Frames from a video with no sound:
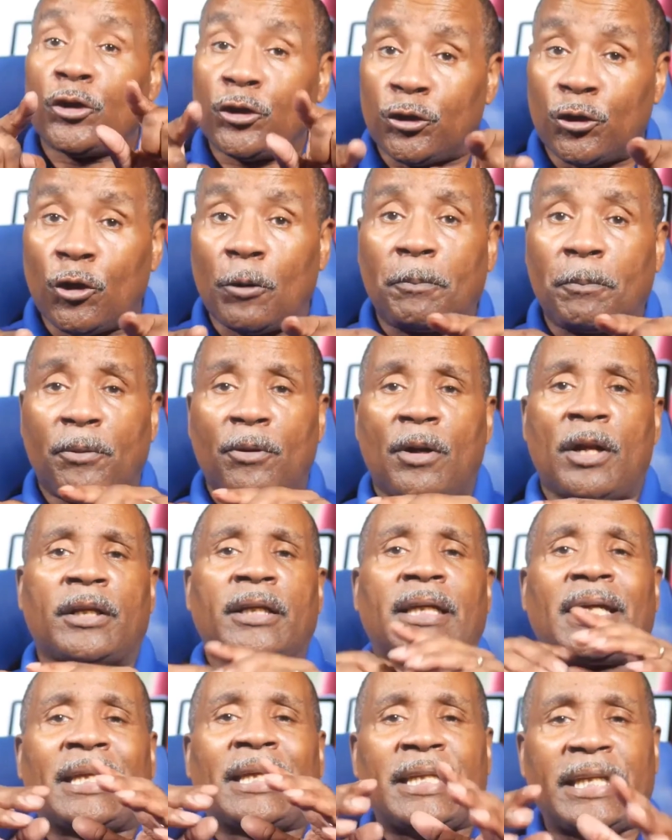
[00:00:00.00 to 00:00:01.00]
your
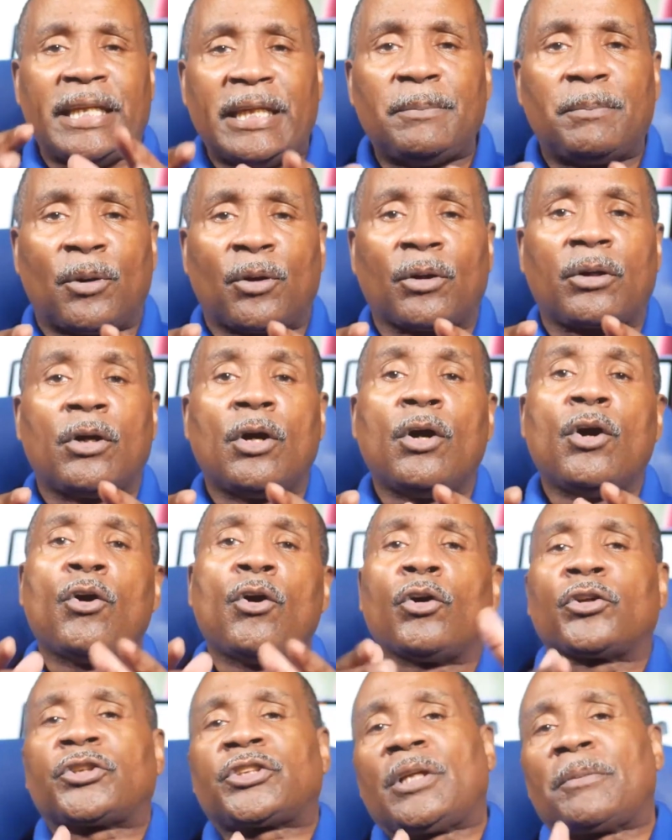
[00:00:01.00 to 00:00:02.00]
product, an ebook,
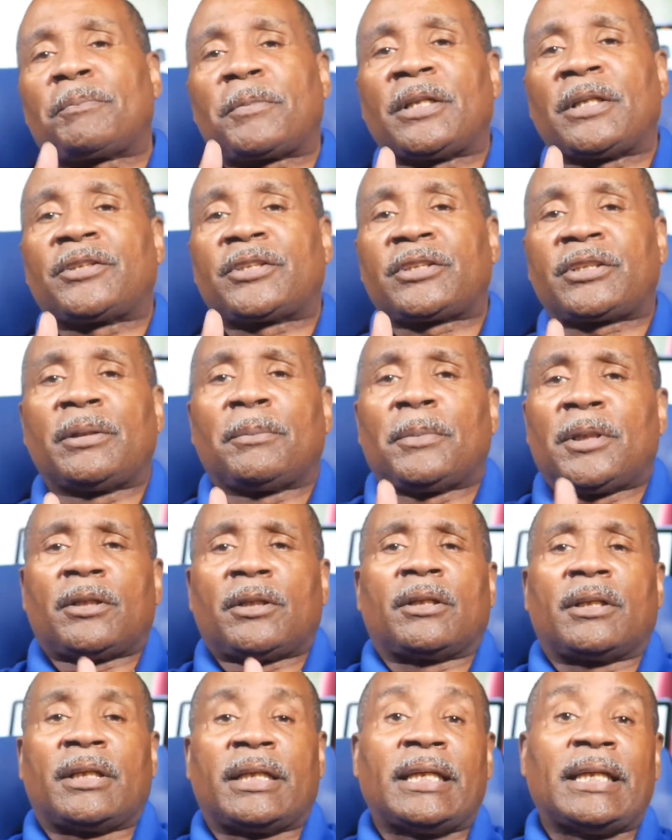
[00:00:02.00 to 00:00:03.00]
or something
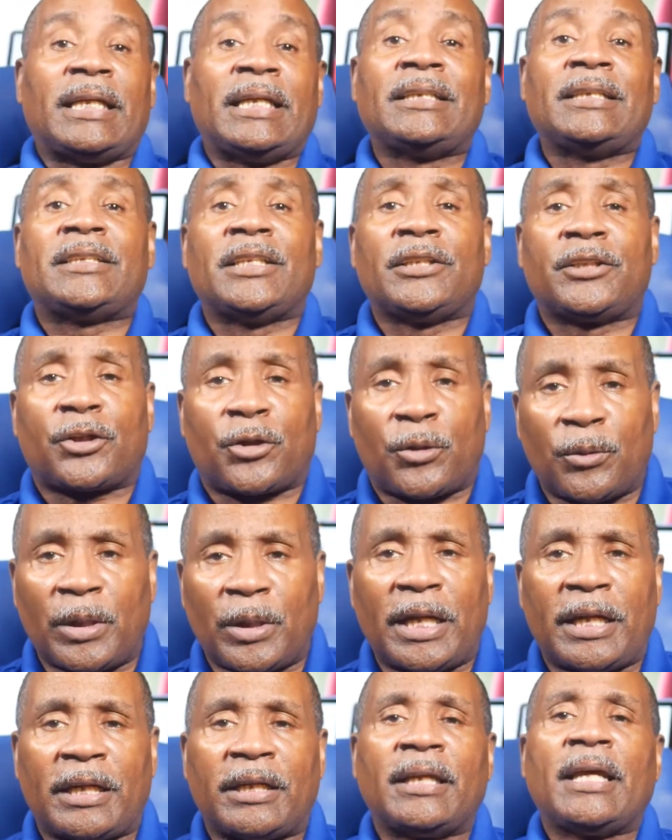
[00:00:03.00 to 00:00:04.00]
similarly easy to
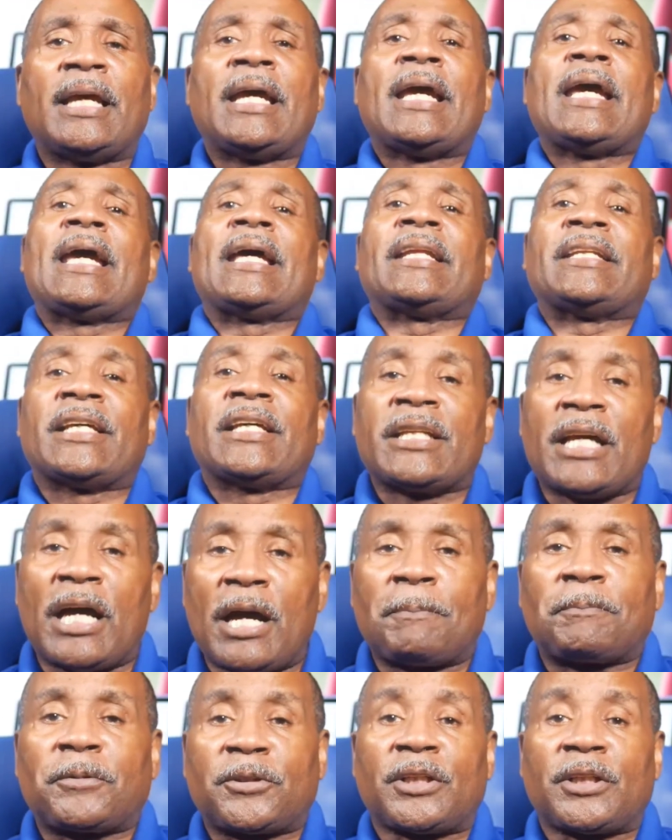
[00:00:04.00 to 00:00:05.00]
create, and then
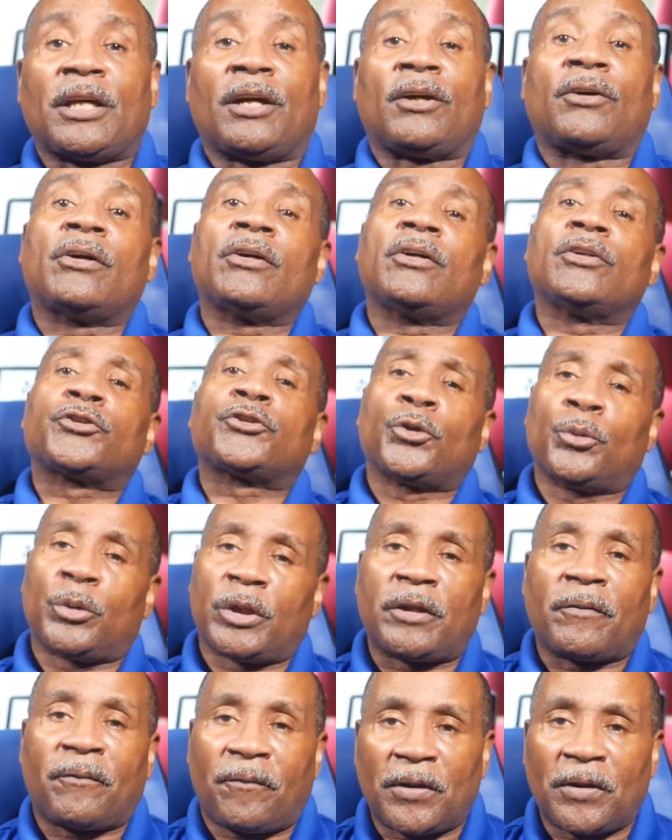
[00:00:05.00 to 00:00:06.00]
upsell to
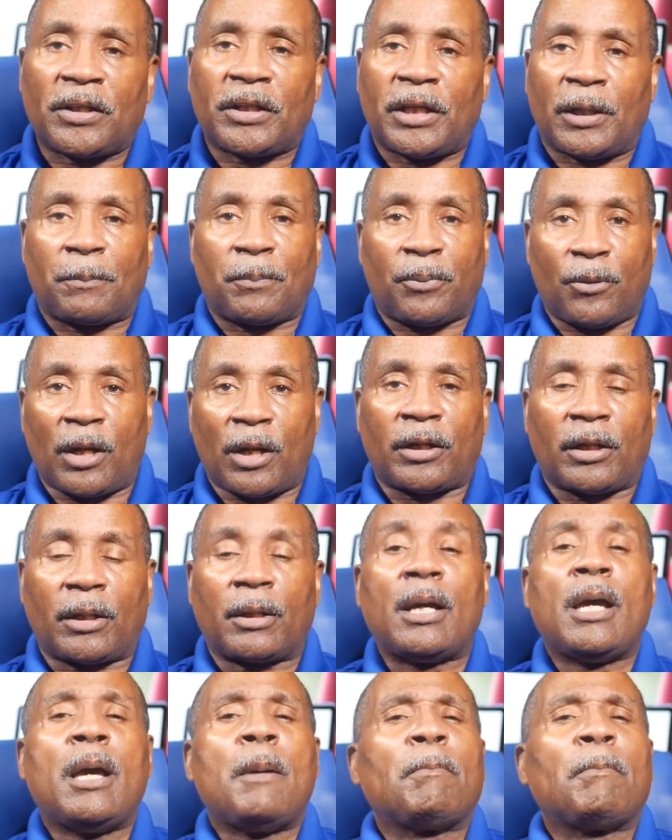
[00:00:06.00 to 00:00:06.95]
an affiliate product.